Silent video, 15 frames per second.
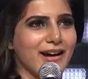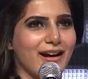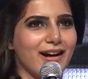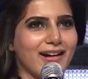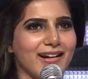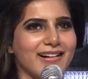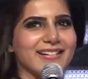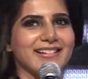
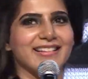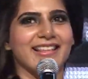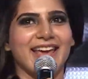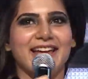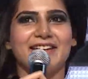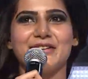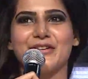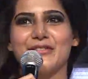are the
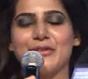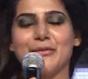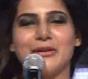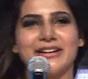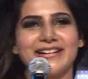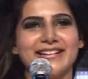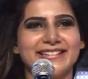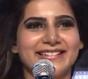end of the
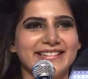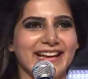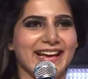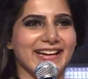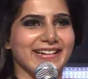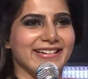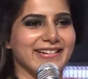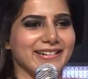world and